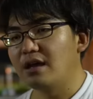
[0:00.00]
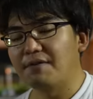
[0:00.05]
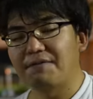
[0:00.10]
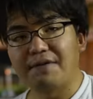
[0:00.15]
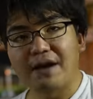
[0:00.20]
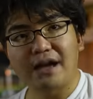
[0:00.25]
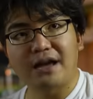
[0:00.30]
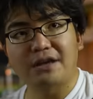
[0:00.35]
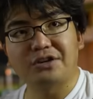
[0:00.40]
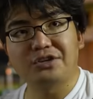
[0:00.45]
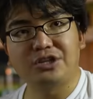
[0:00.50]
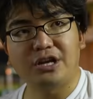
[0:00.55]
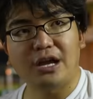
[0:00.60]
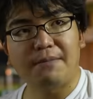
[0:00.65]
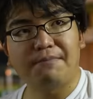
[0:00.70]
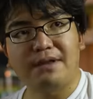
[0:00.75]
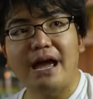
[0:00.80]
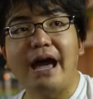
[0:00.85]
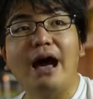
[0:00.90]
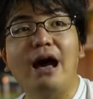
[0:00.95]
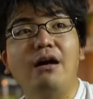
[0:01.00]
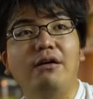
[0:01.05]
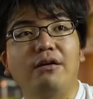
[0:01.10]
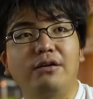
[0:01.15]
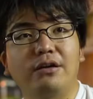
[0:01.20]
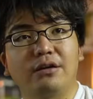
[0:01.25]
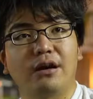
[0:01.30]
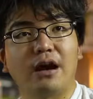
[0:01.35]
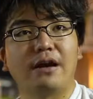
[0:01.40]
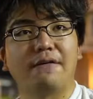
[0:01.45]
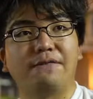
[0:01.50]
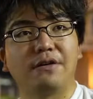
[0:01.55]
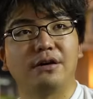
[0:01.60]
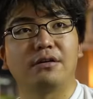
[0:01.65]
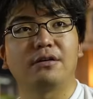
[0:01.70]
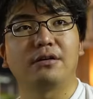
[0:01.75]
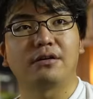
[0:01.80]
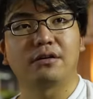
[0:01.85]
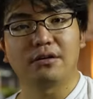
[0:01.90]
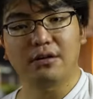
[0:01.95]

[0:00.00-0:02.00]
If I get shaped out, you know, I feel look